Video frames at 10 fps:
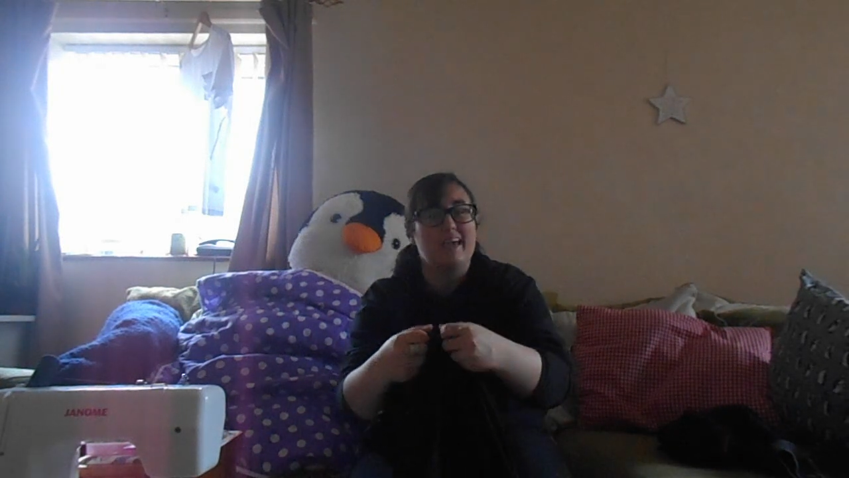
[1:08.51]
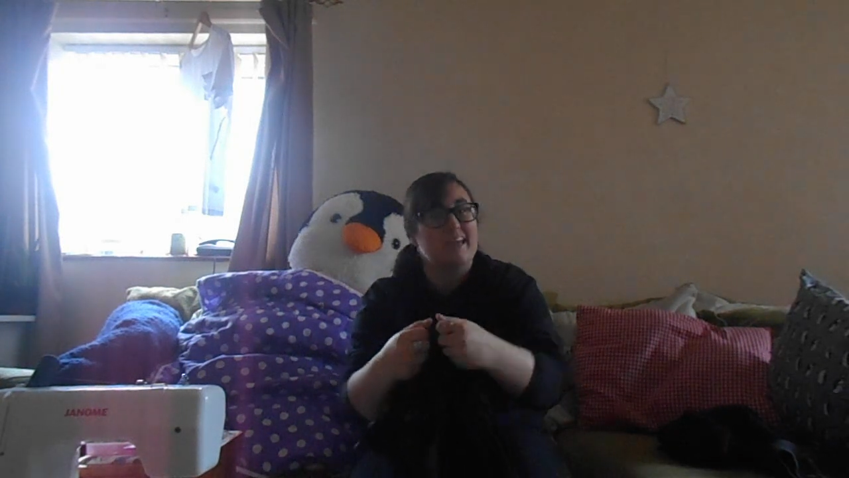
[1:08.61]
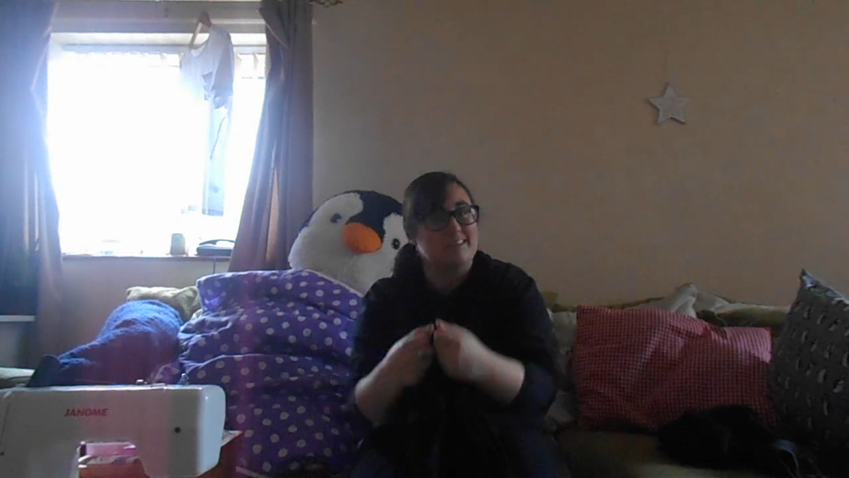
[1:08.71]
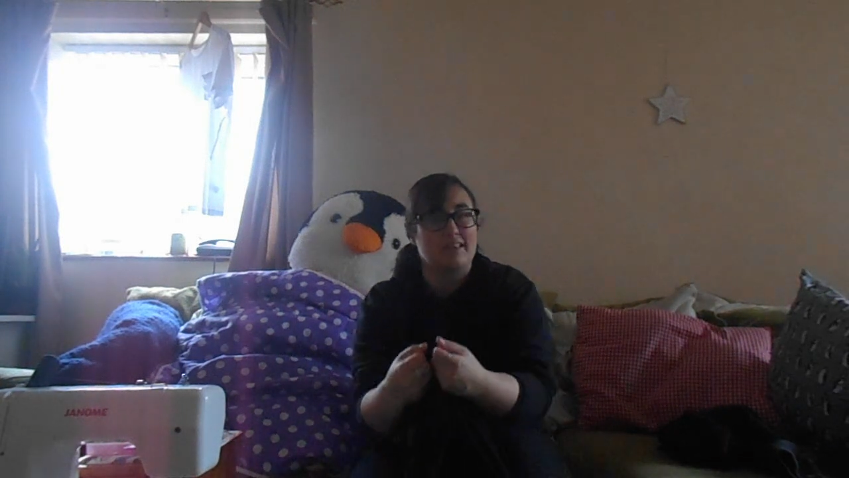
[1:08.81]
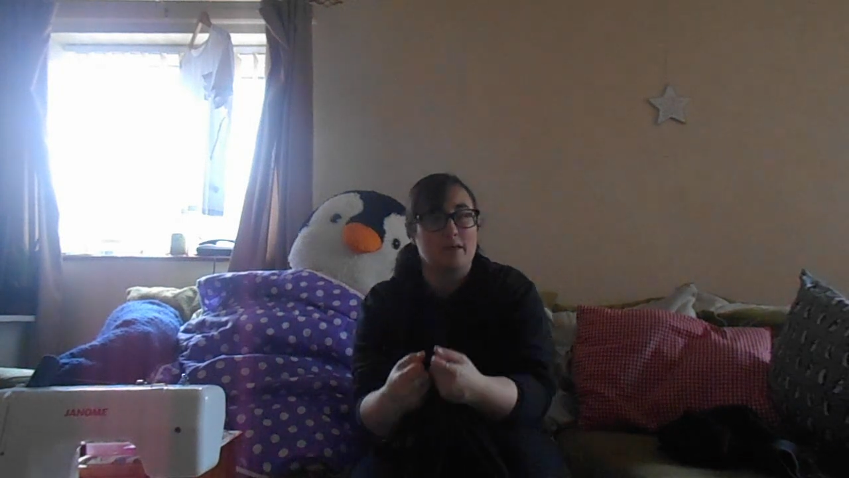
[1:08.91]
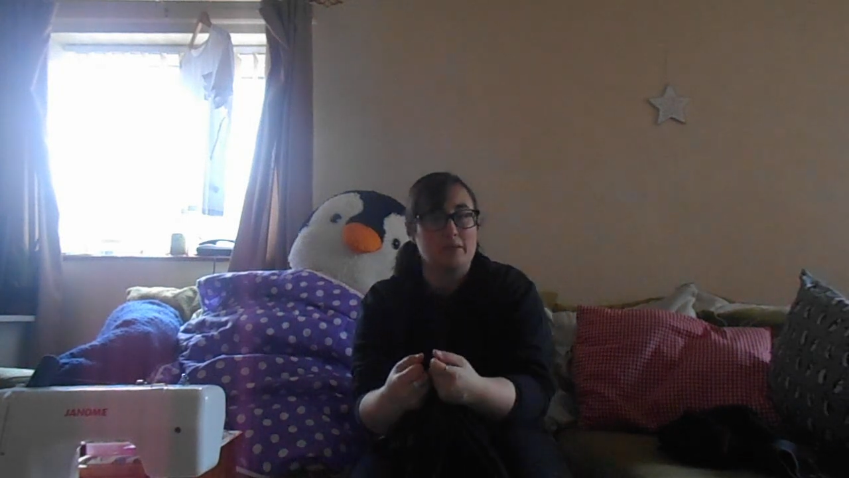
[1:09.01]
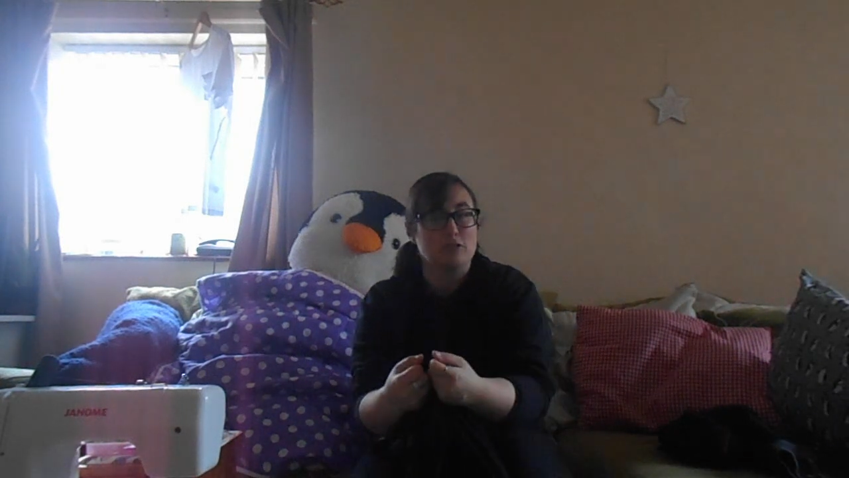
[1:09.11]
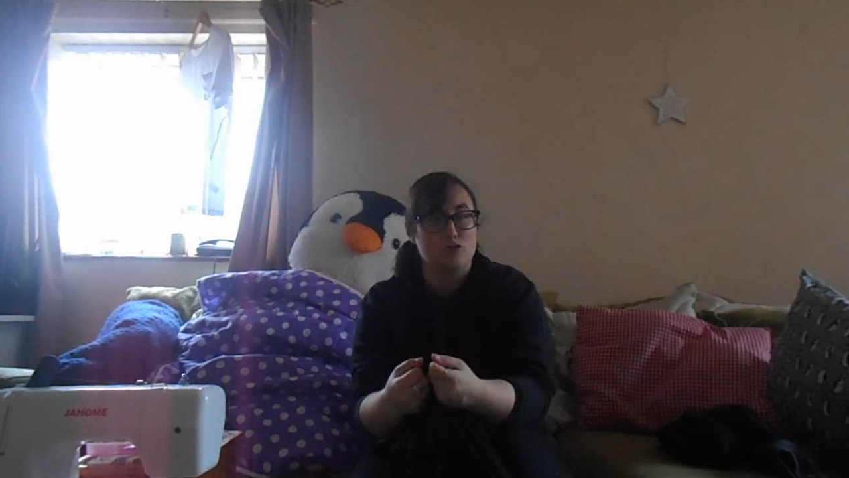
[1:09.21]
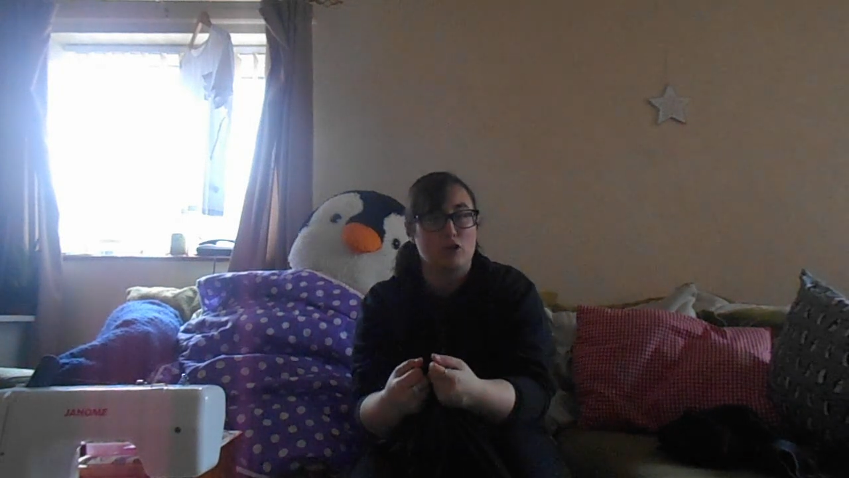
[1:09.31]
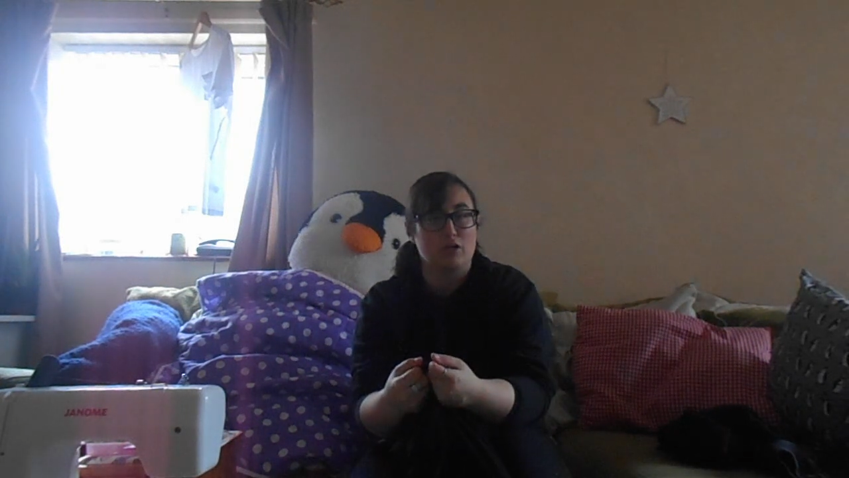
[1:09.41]
is a little bit
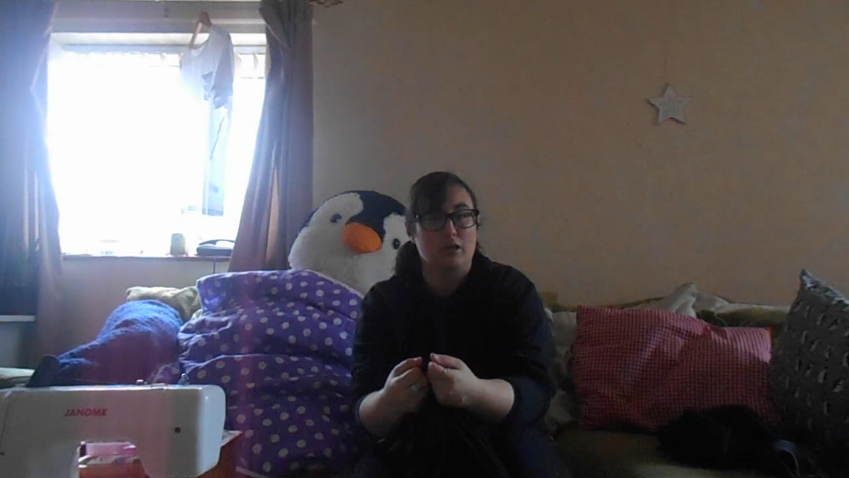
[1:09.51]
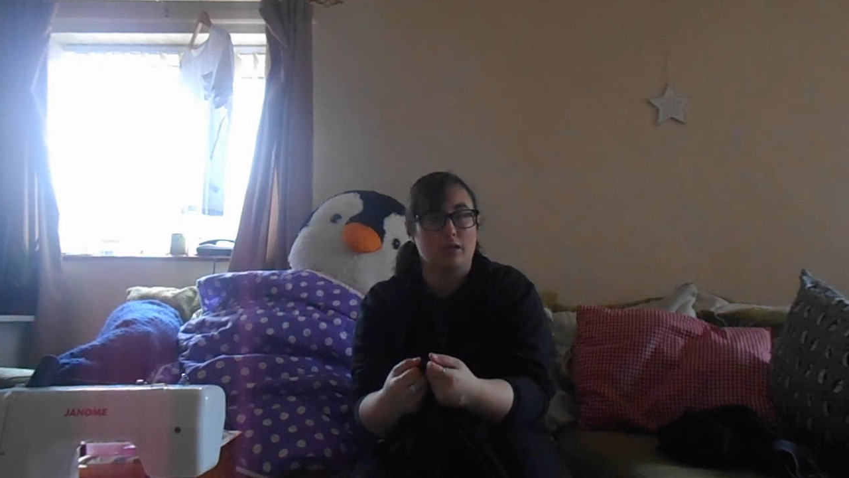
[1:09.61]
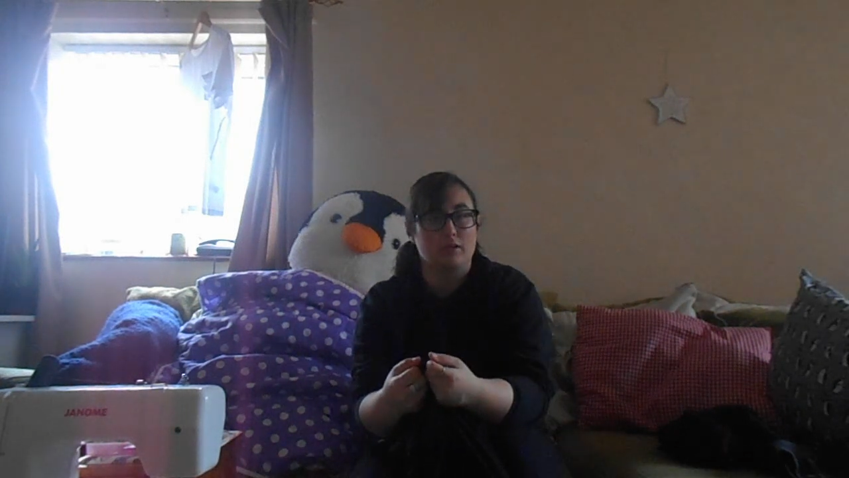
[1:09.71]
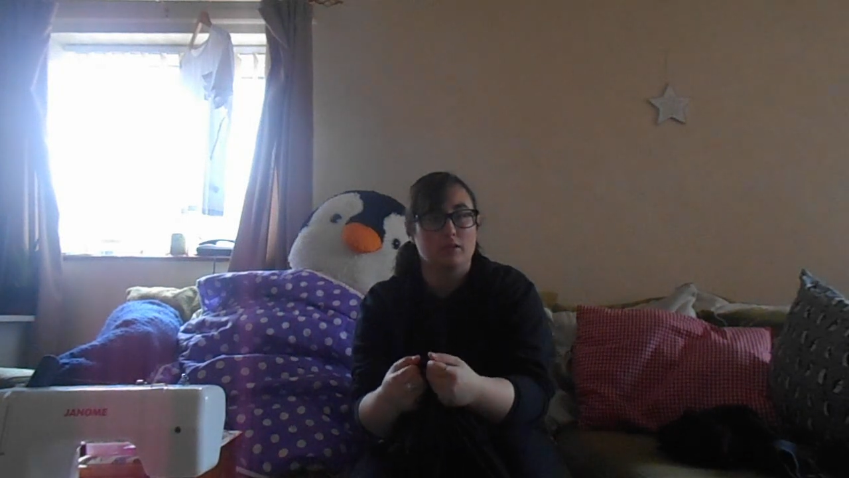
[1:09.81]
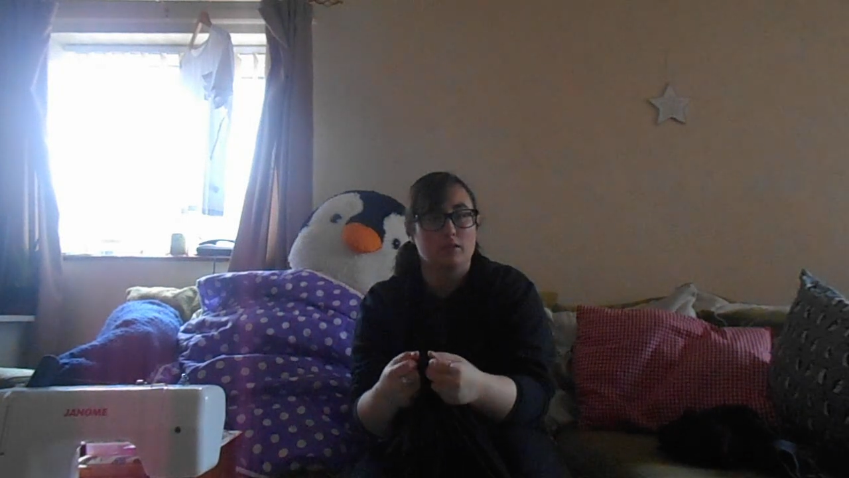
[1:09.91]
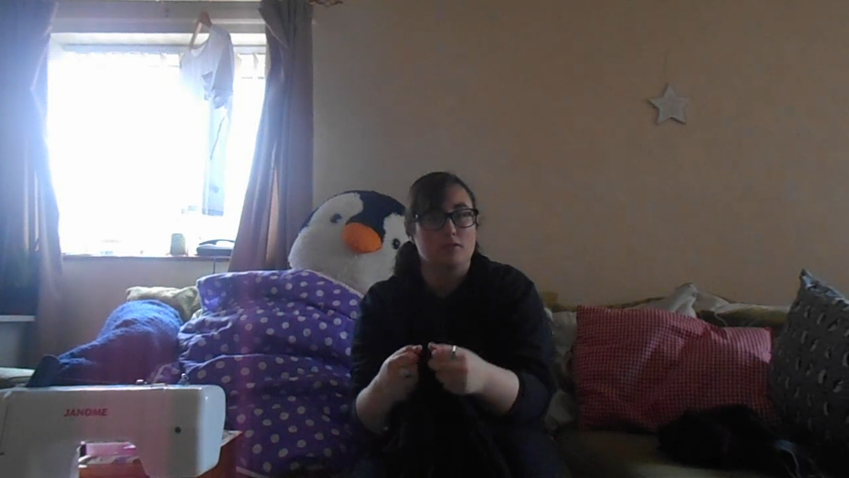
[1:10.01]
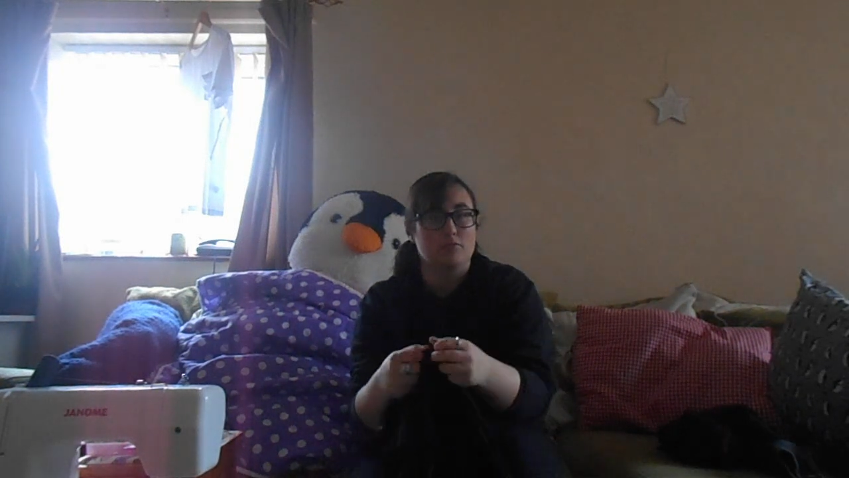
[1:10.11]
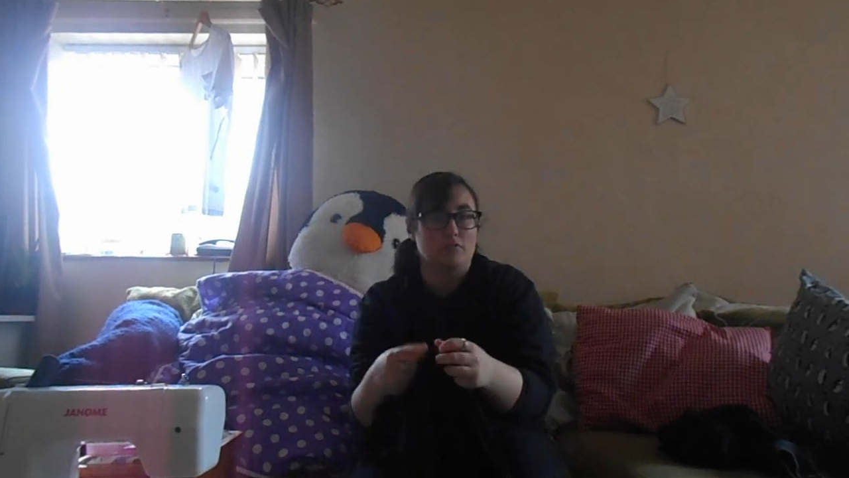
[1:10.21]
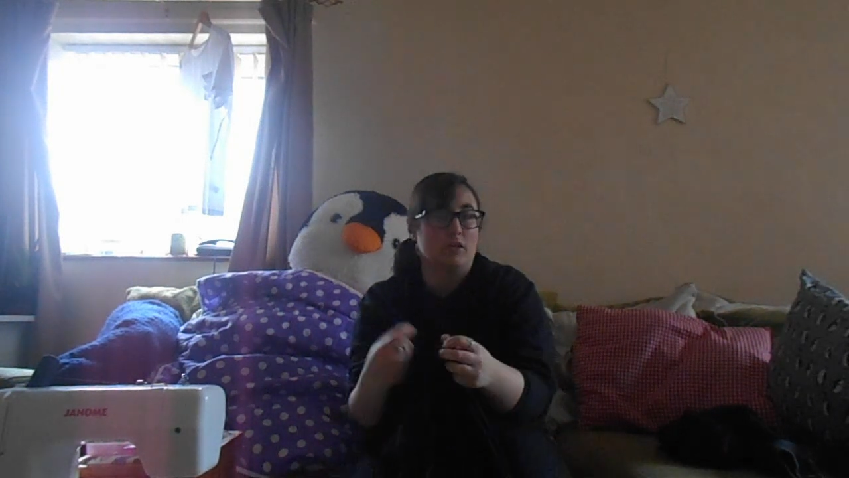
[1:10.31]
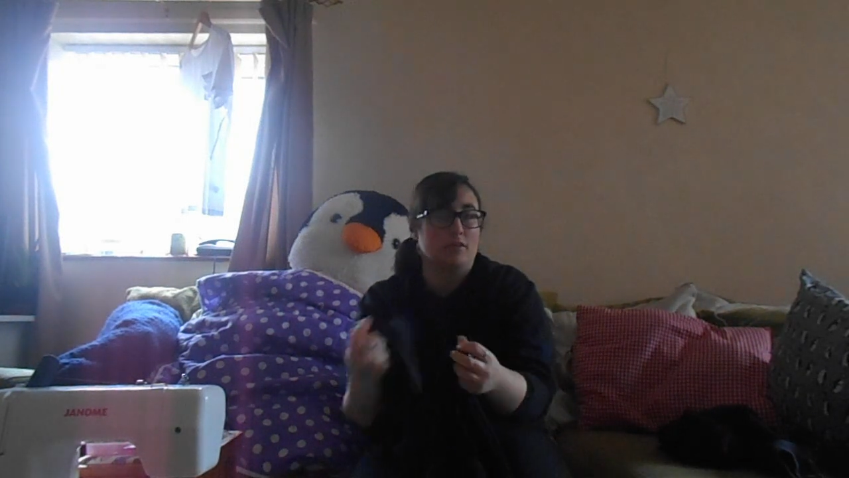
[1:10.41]
stronger
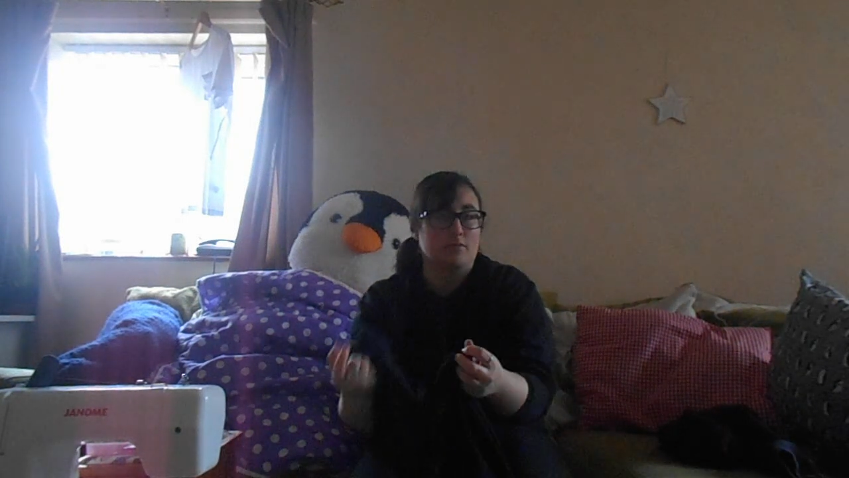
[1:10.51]
for